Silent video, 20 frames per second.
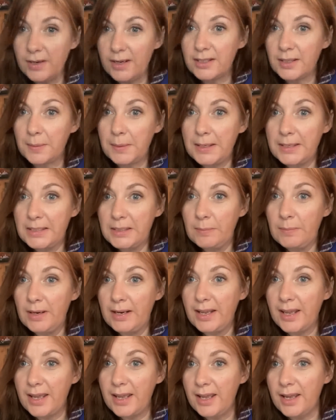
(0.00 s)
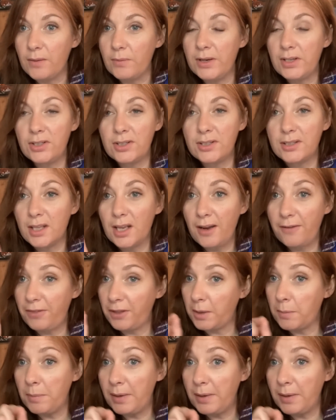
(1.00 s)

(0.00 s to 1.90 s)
doing something similar here, which is that if the